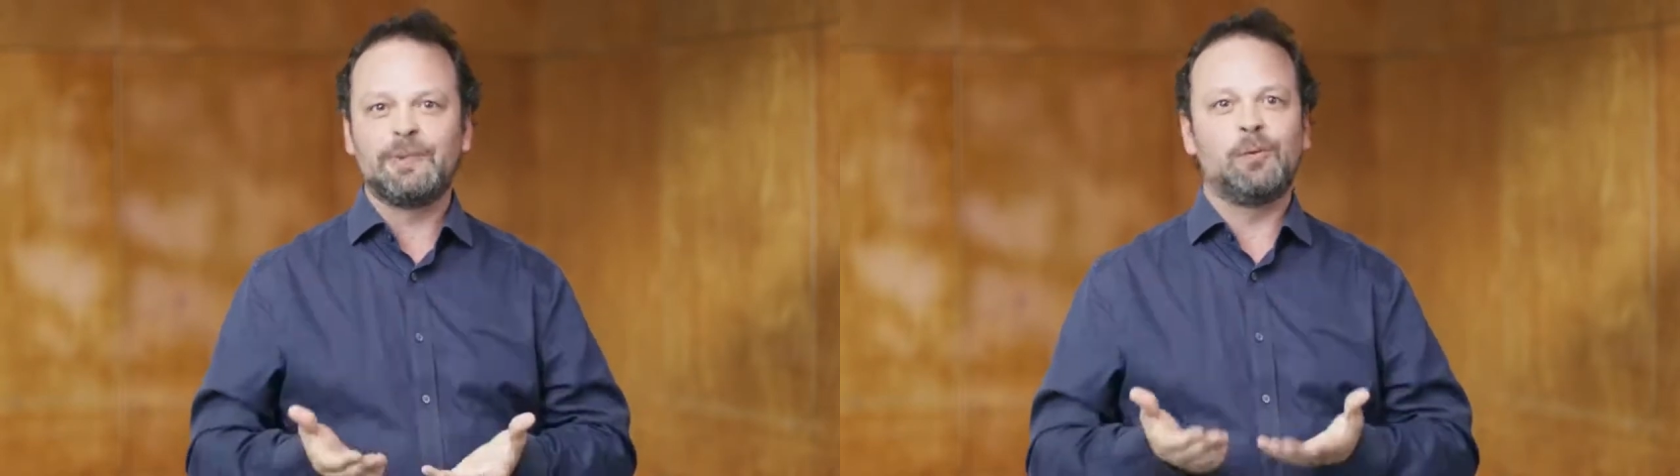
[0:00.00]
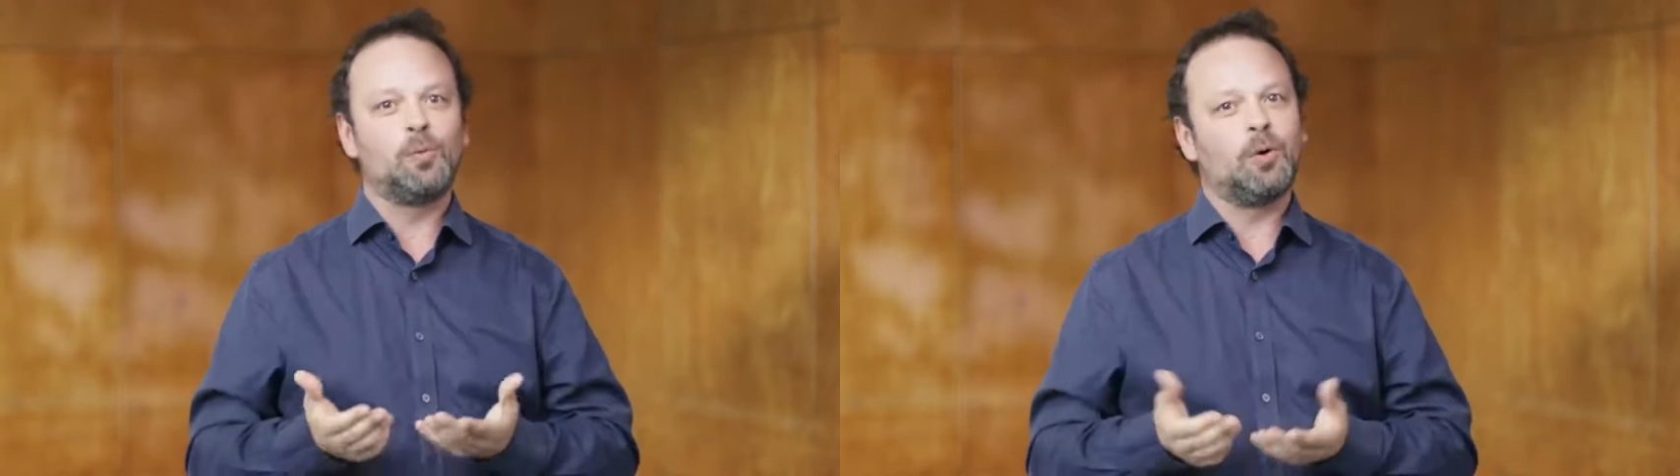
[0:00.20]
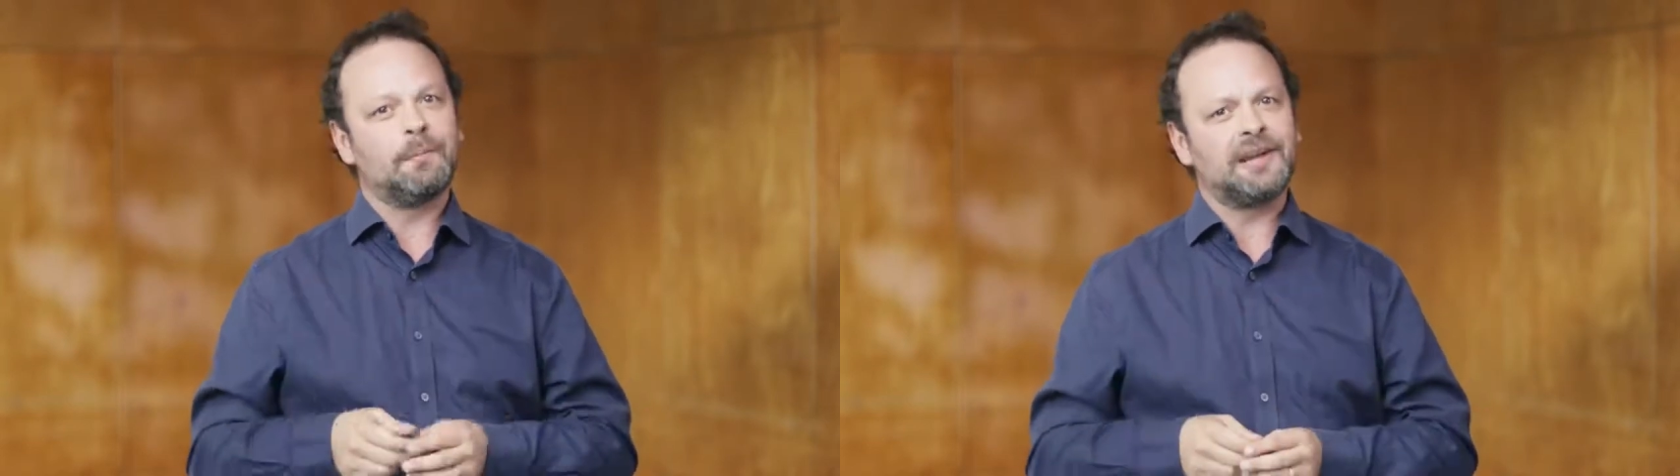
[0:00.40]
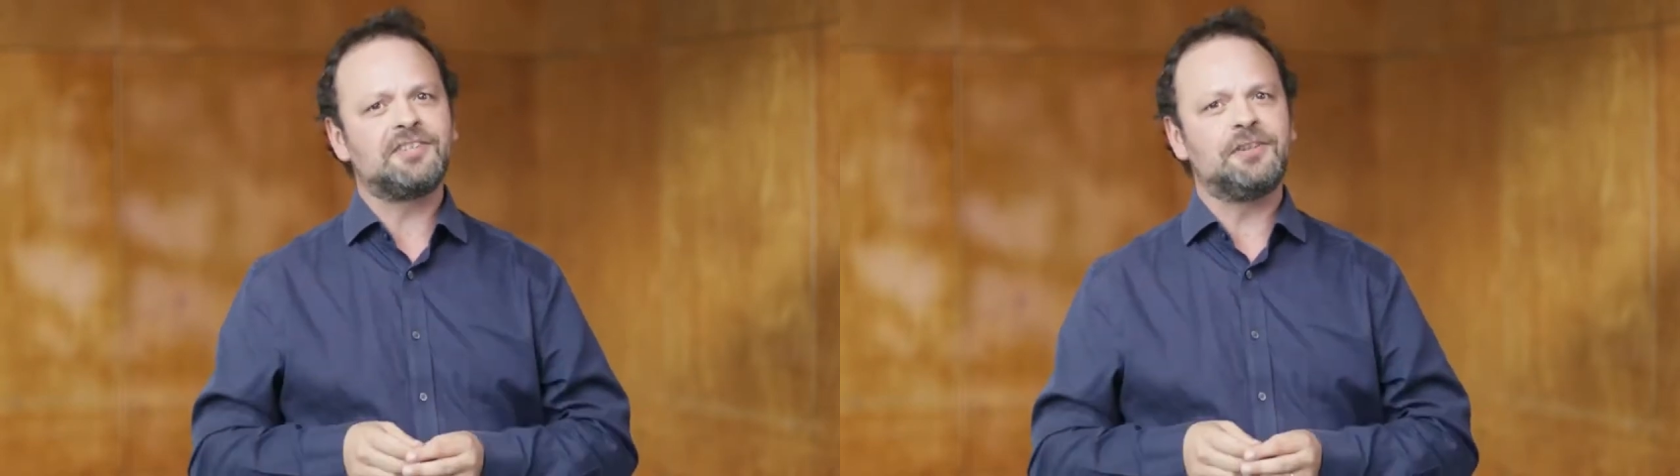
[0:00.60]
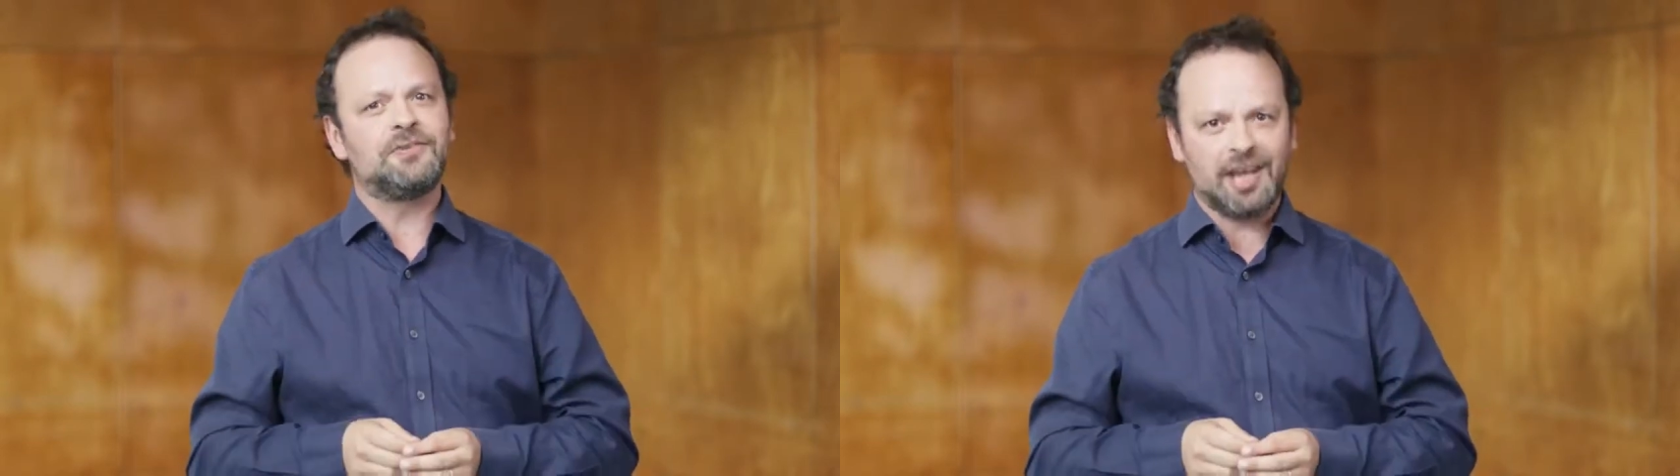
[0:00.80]
about what
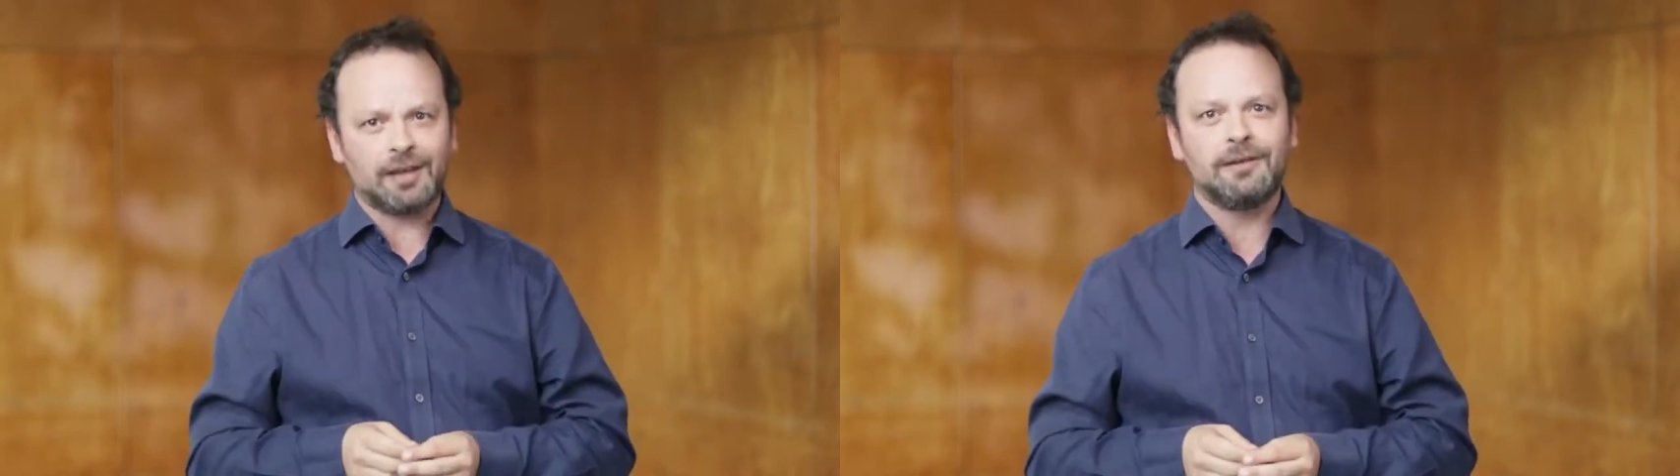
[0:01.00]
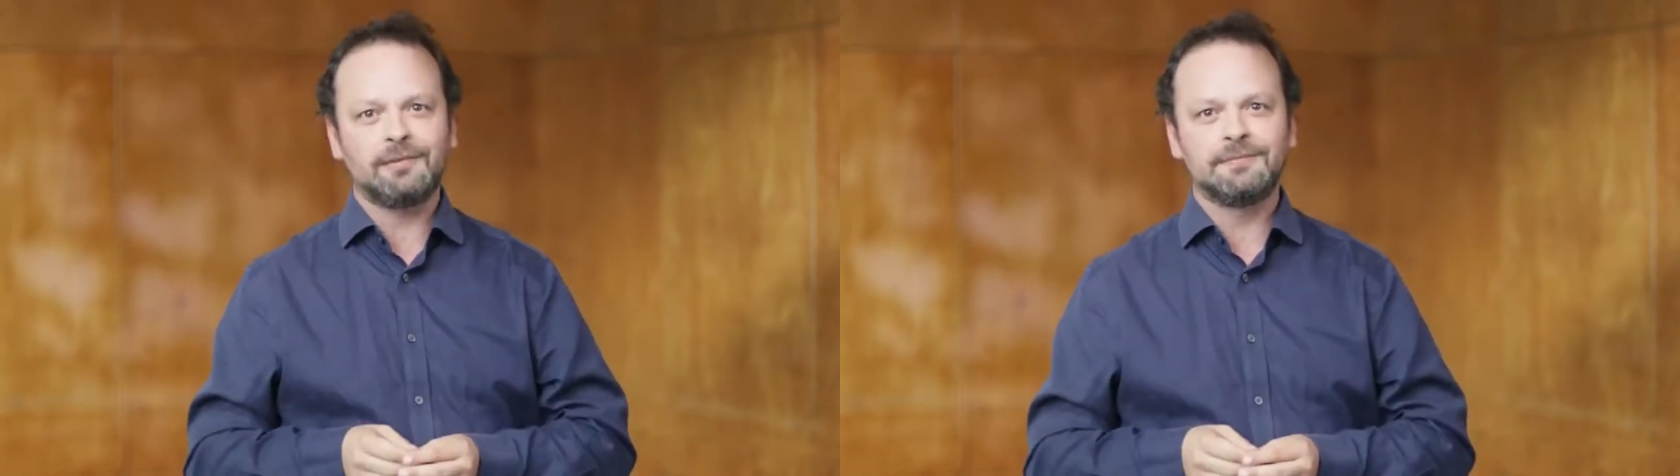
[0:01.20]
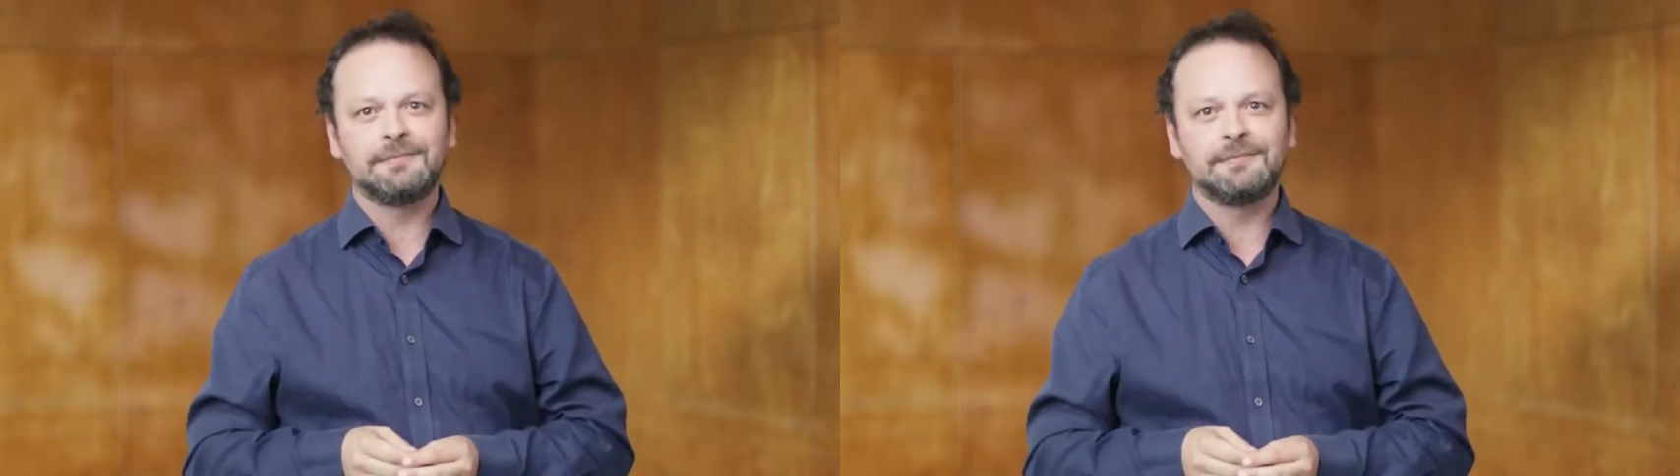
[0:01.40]
makes you tick